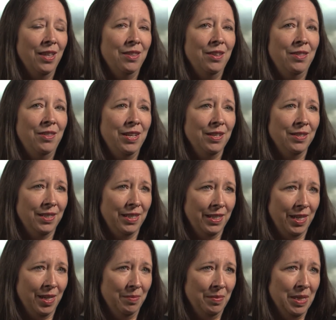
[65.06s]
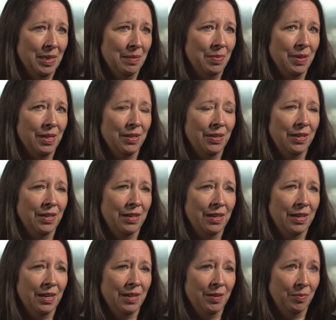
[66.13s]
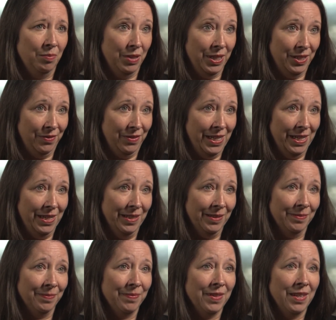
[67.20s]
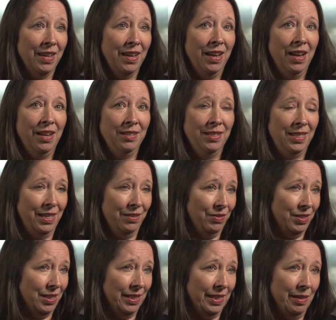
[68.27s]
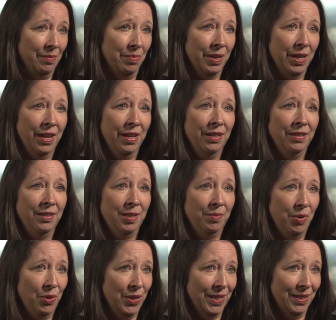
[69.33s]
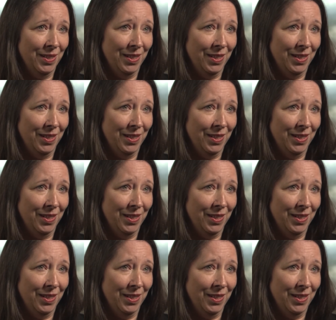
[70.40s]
The things that come up are breastfeeding and safe sleep and smoking